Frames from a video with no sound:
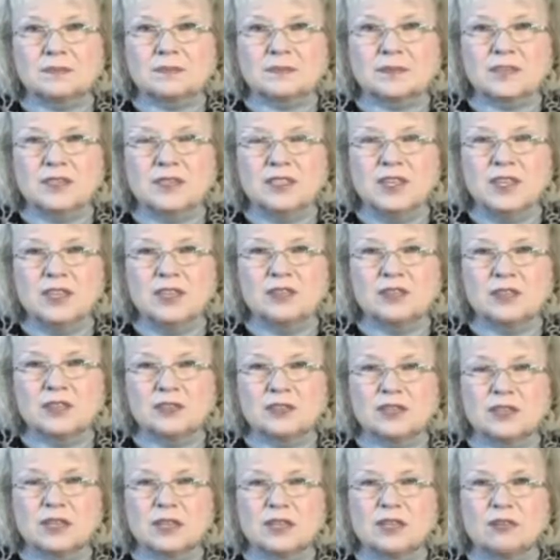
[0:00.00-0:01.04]

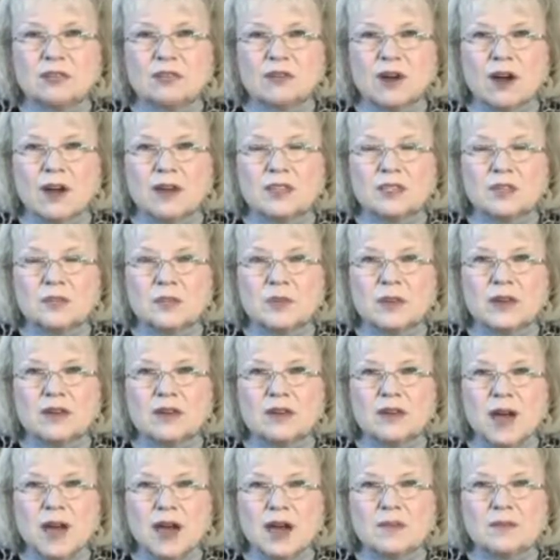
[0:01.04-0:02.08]
teachers in Christ, but
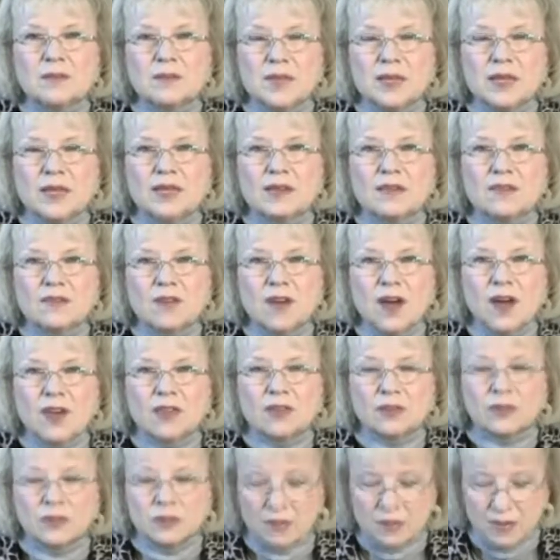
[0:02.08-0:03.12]
not many
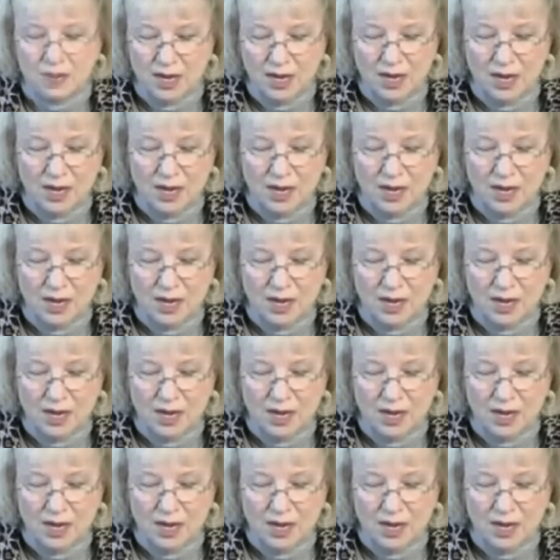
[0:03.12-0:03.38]
fathers.